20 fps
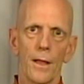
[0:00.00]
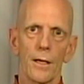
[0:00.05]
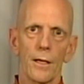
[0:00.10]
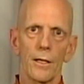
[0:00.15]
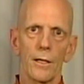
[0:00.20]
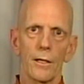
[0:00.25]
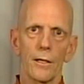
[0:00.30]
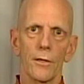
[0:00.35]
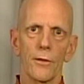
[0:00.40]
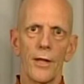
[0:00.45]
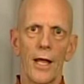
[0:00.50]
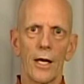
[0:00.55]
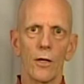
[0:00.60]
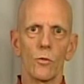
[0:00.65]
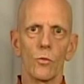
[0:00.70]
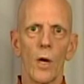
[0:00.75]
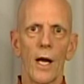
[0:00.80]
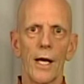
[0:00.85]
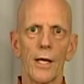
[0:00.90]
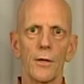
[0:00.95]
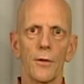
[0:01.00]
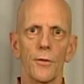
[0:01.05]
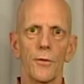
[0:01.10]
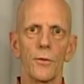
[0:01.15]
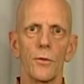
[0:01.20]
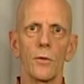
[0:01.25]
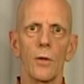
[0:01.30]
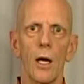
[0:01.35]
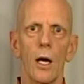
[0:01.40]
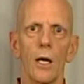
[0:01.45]
that right
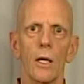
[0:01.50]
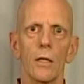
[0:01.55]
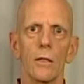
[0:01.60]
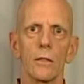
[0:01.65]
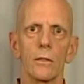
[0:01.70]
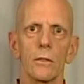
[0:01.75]
through our